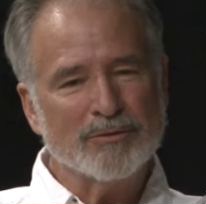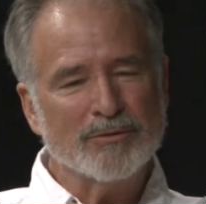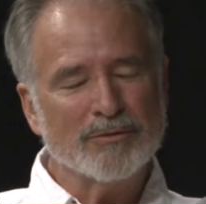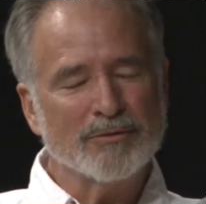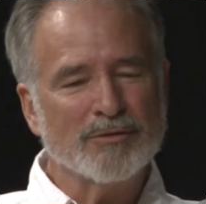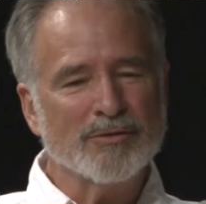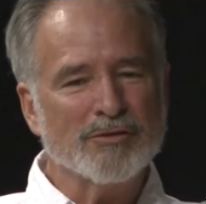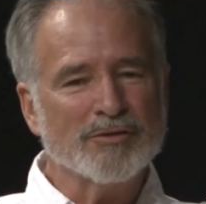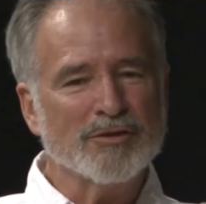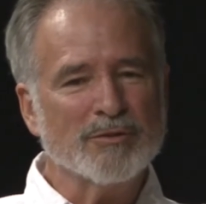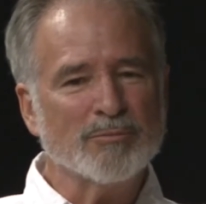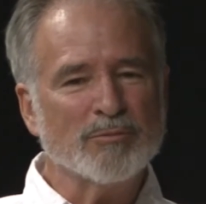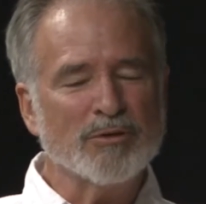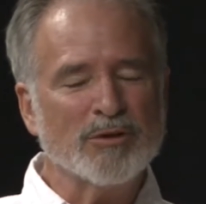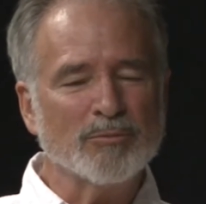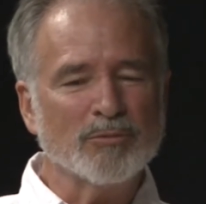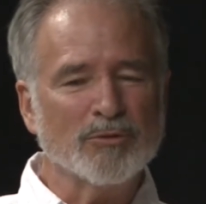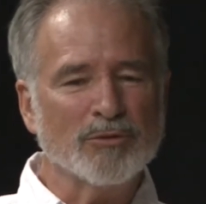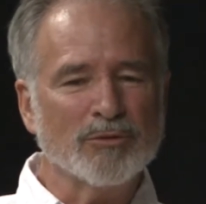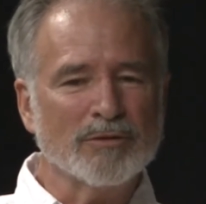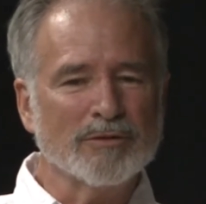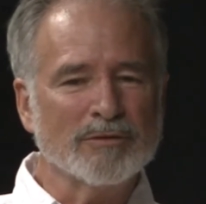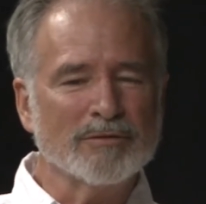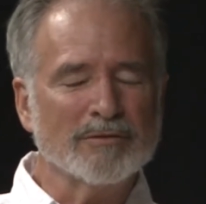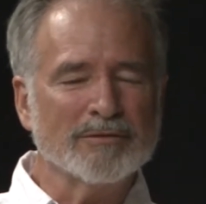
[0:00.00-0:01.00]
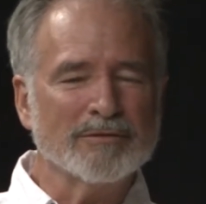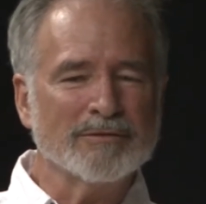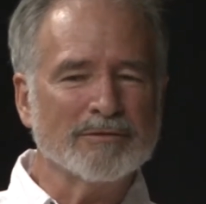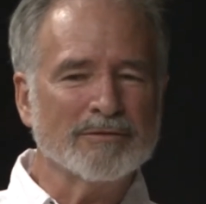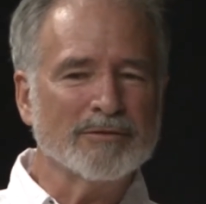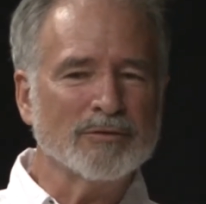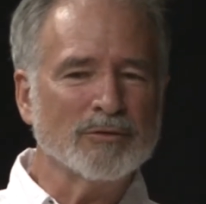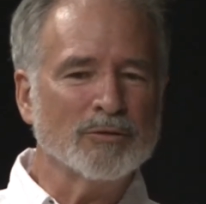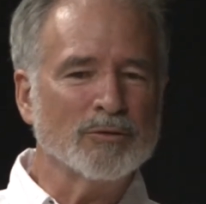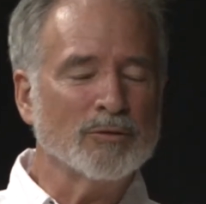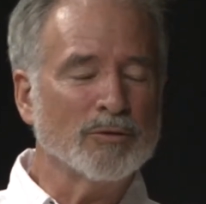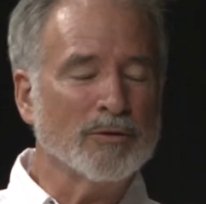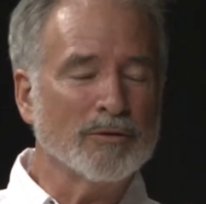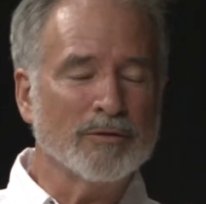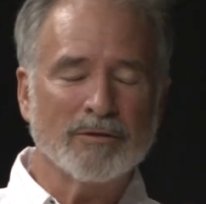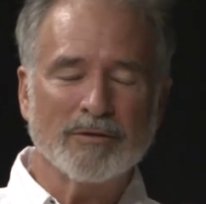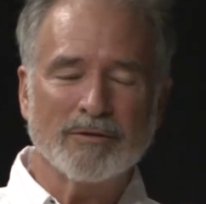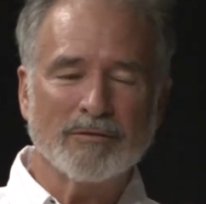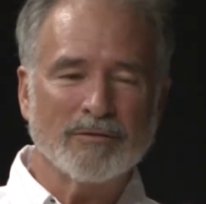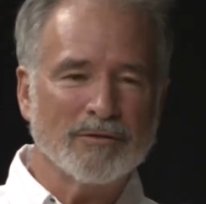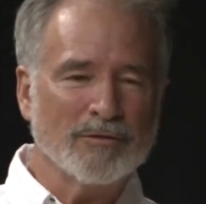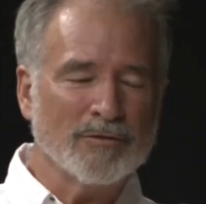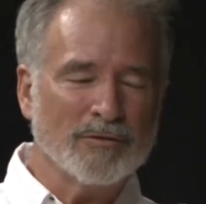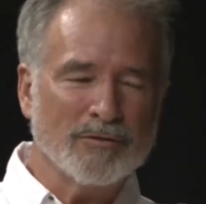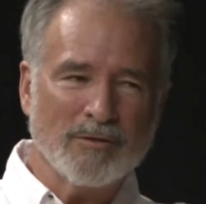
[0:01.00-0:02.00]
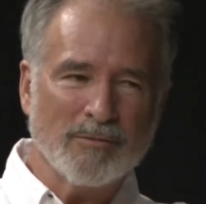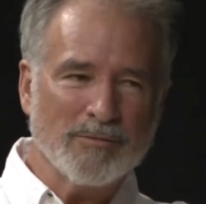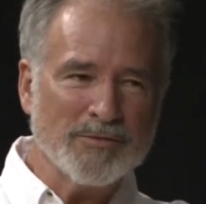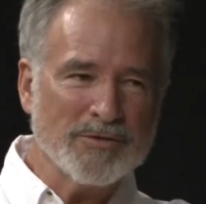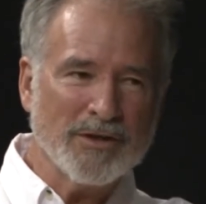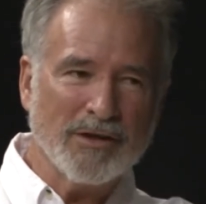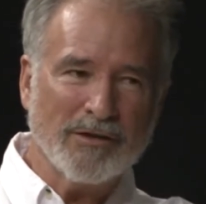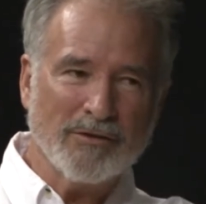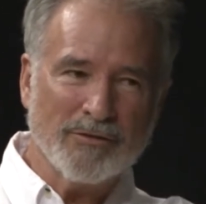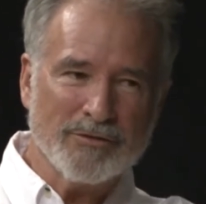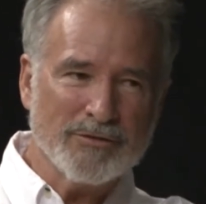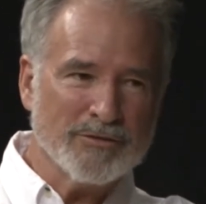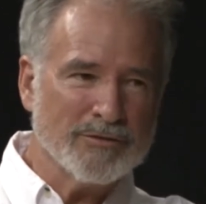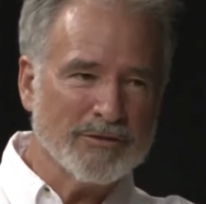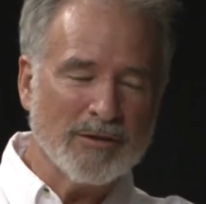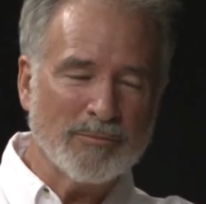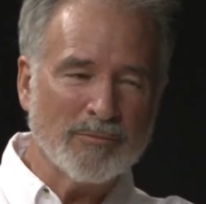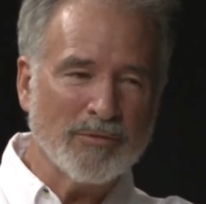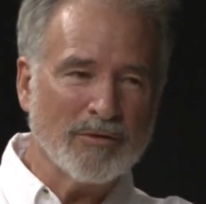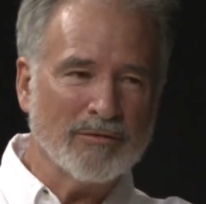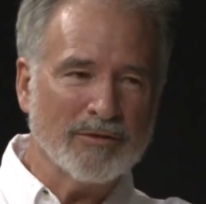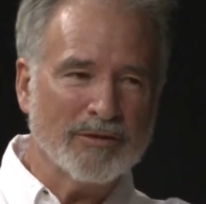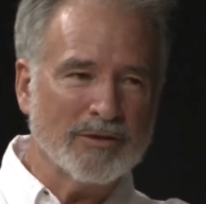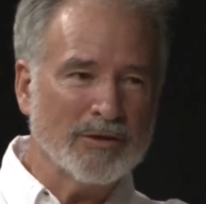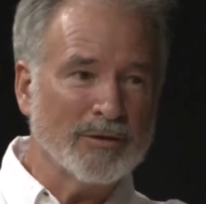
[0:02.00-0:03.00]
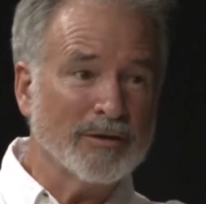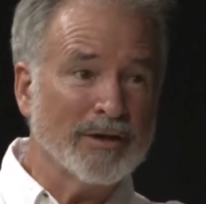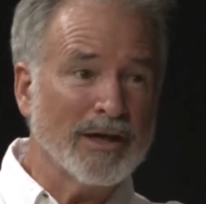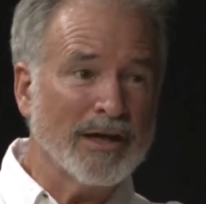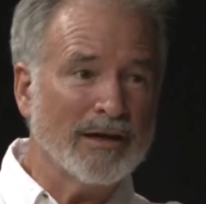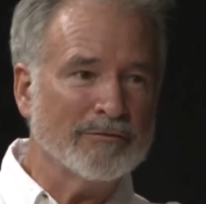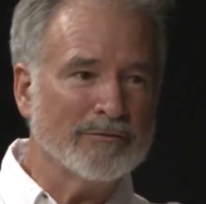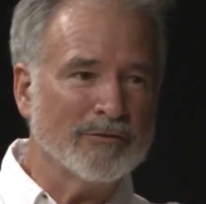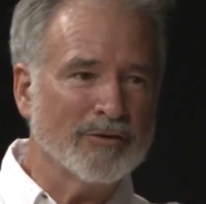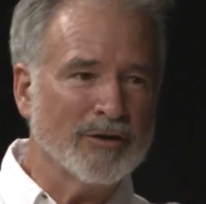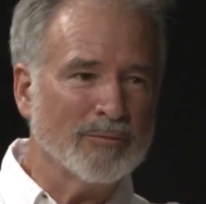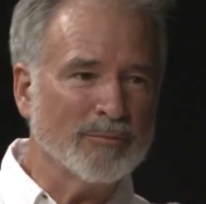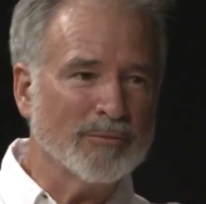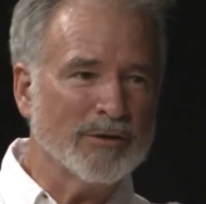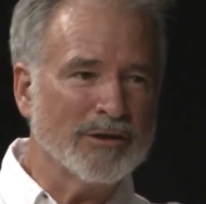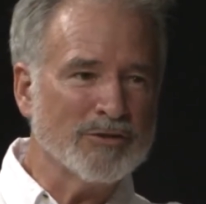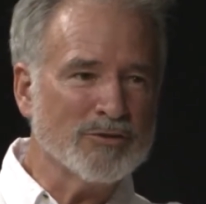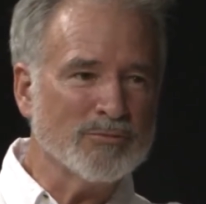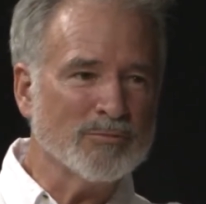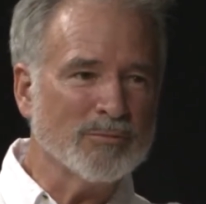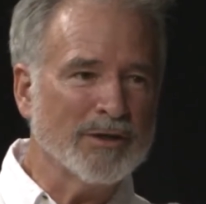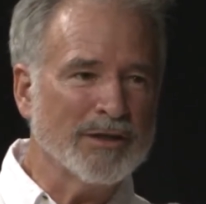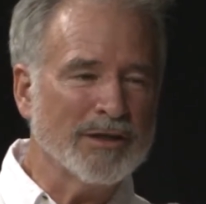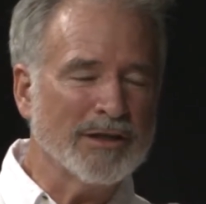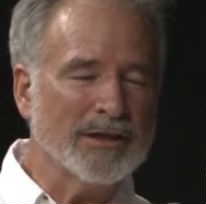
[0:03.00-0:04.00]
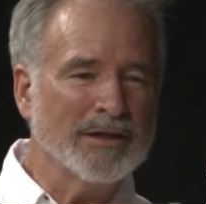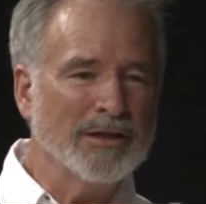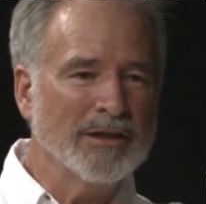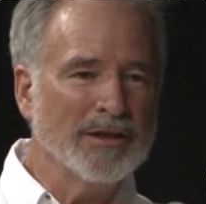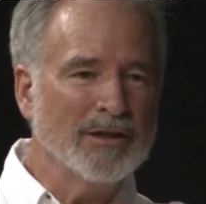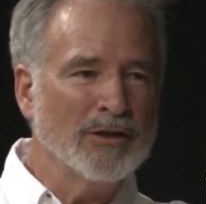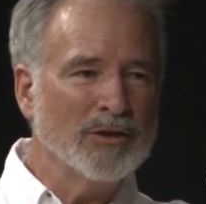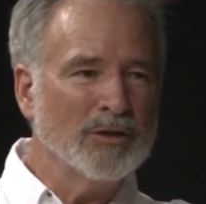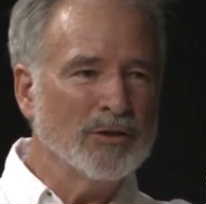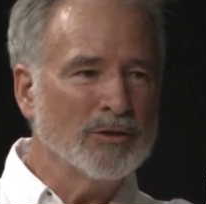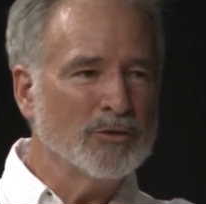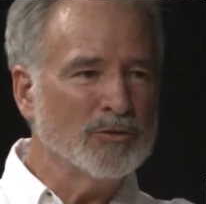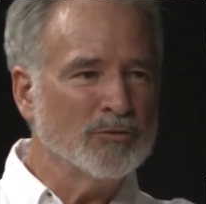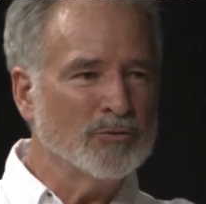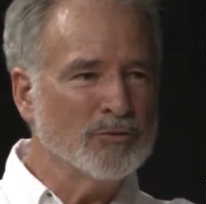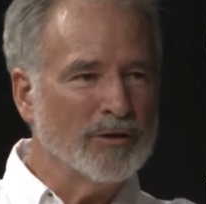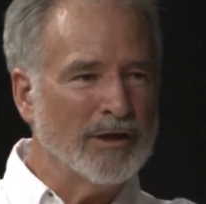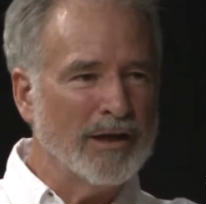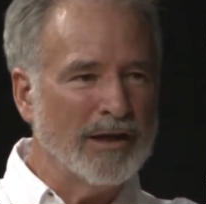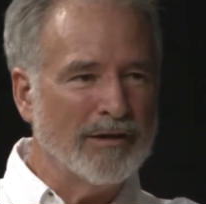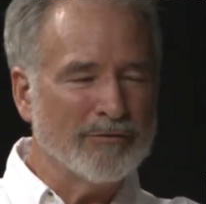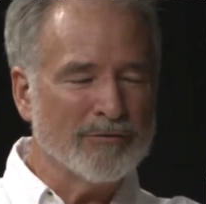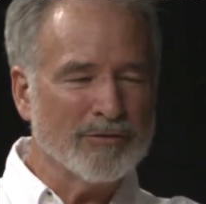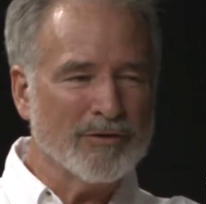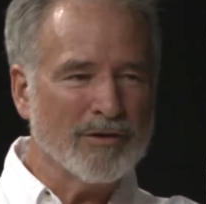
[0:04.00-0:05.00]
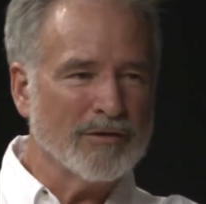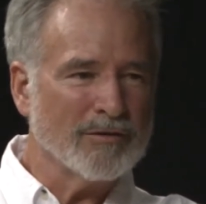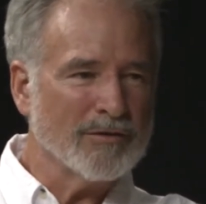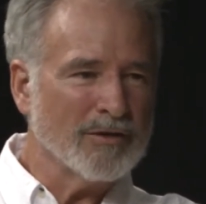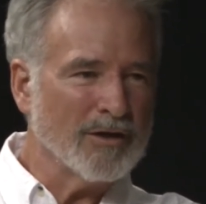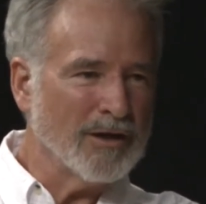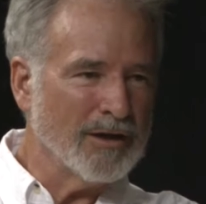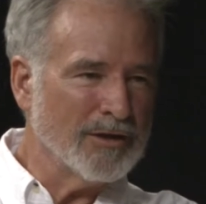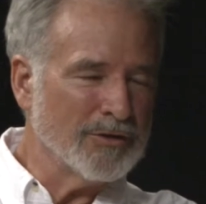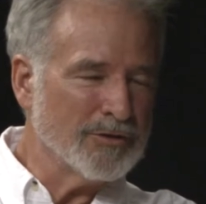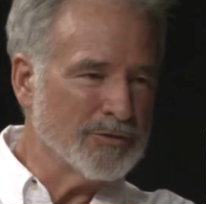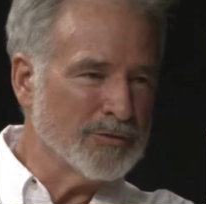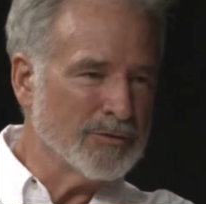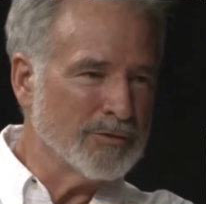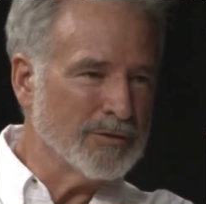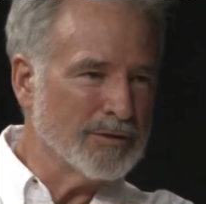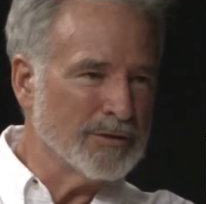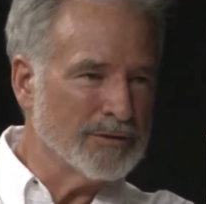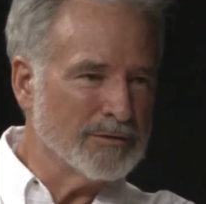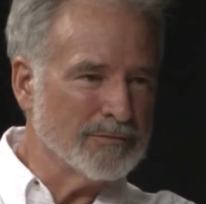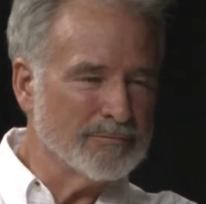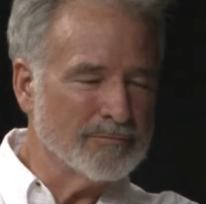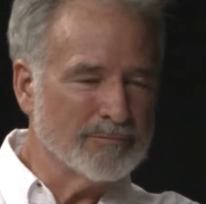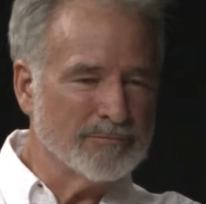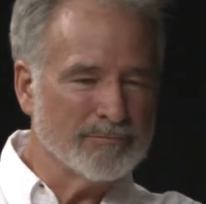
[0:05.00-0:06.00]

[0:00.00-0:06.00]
see people who are themselves typically don't have very much money, who have gone to the